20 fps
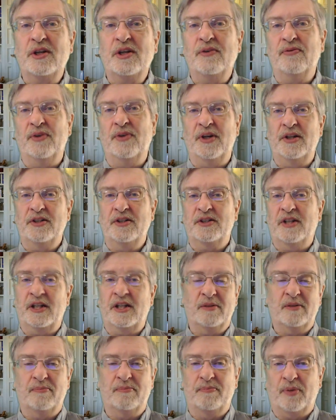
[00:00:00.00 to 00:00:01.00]
events,
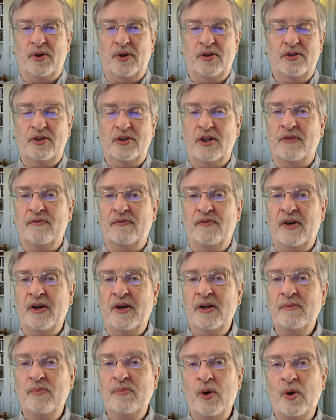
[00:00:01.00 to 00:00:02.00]
like the births of
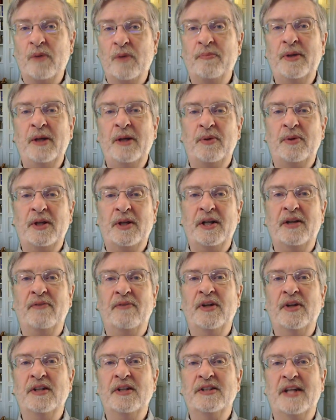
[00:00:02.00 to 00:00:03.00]
very important people and
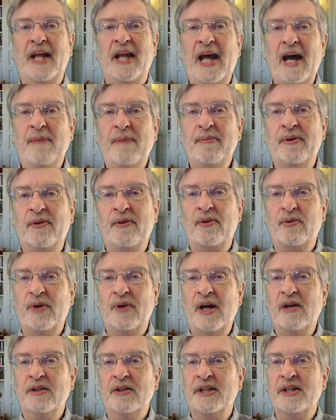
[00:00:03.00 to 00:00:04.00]
events that happen
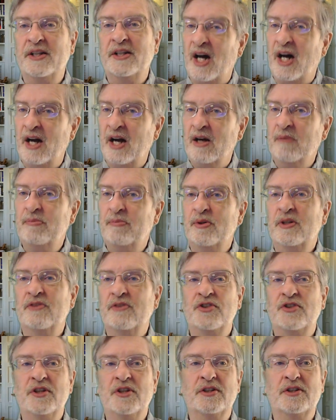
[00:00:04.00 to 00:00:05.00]
throughout the entire book of
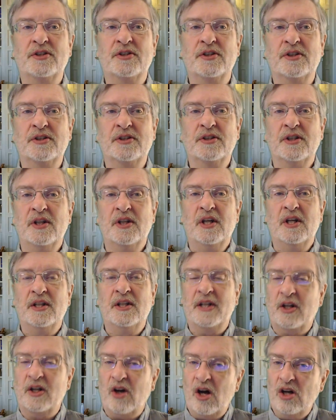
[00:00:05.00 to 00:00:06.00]
Genesis,
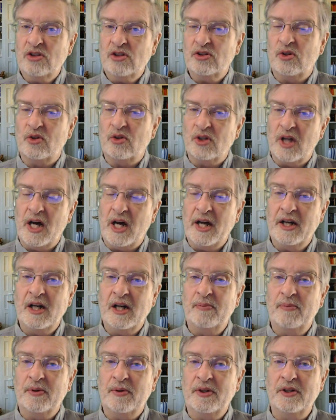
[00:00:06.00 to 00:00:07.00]
that also line
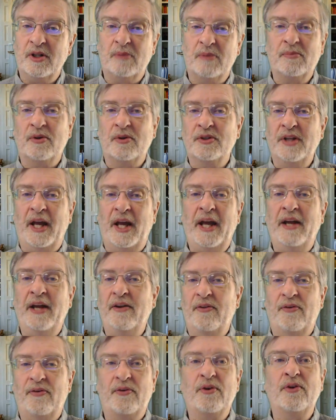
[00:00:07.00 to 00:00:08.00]
up with numbers 8
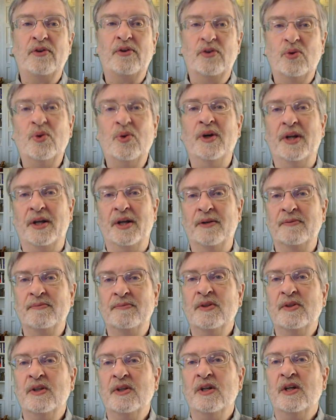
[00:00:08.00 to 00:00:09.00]
through 20.
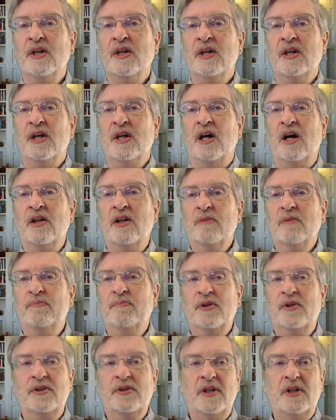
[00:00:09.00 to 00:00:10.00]
Other
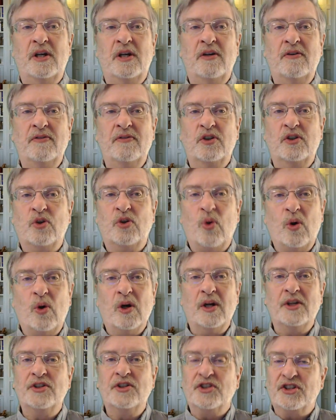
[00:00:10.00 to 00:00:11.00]
books of the
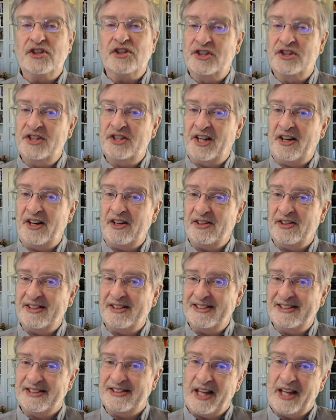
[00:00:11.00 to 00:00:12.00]
Torah share the
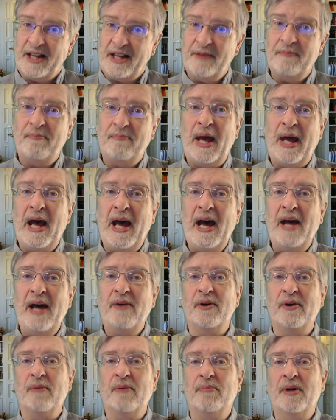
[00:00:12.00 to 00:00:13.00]
same
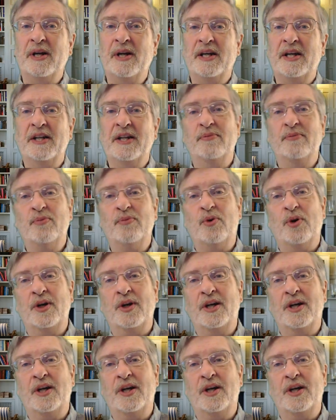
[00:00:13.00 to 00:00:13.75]
pattern, but it gets more